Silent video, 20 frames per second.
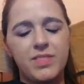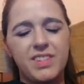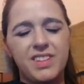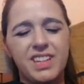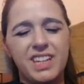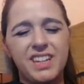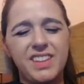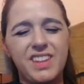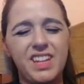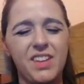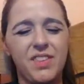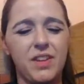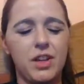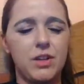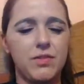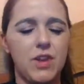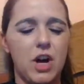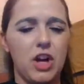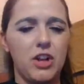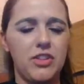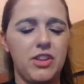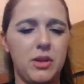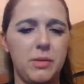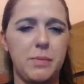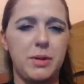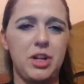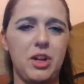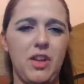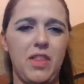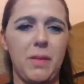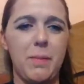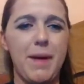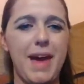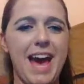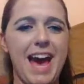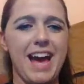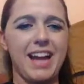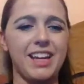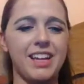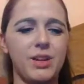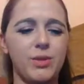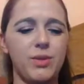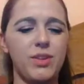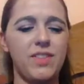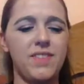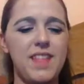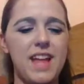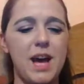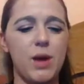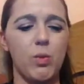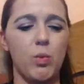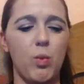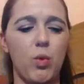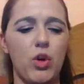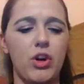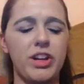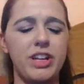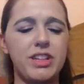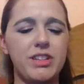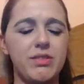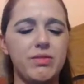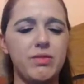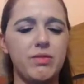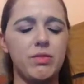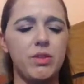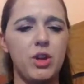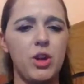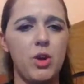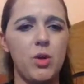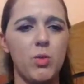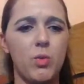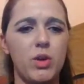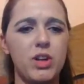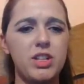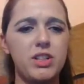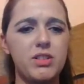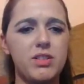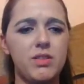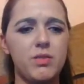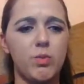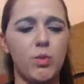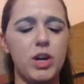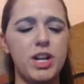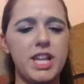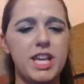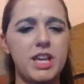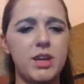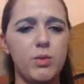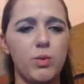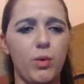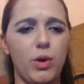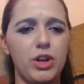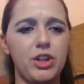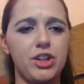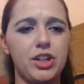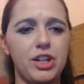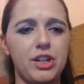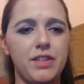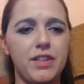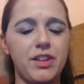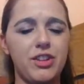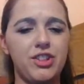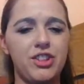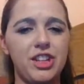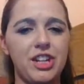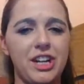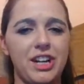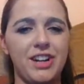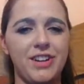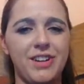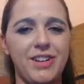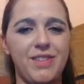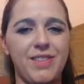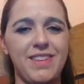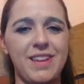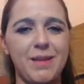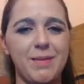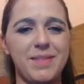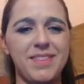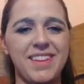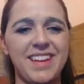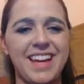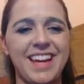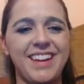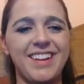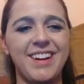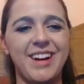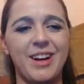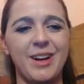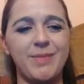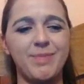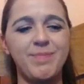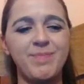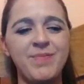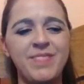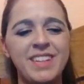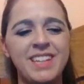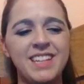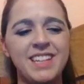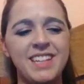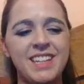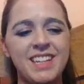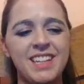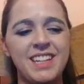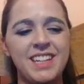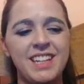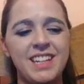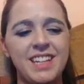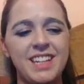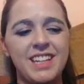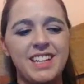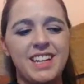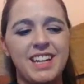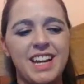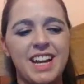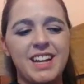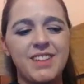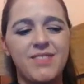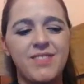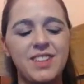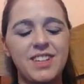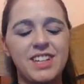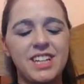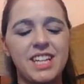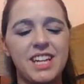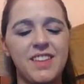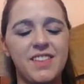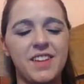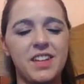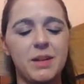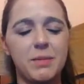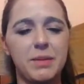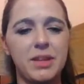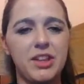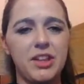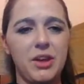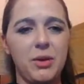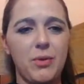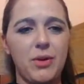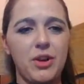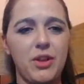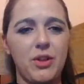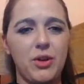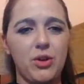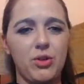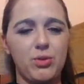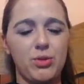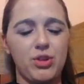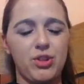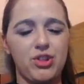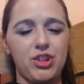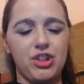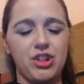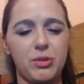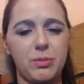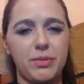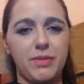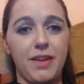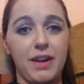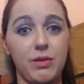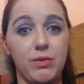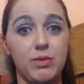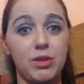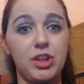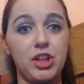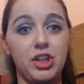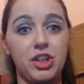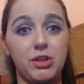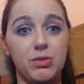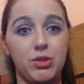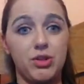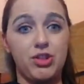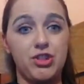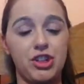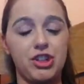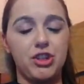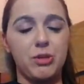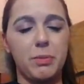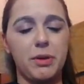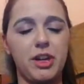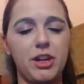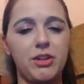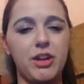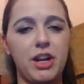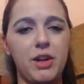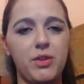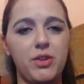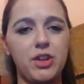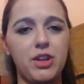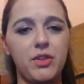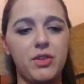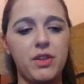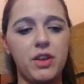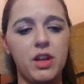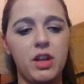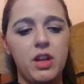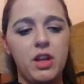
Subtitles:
I think he's going to fall into the middle of the pack. It was that one hit wonder this year. It seems like. I feel like he's going to be like one of those really good restrictor plate racers.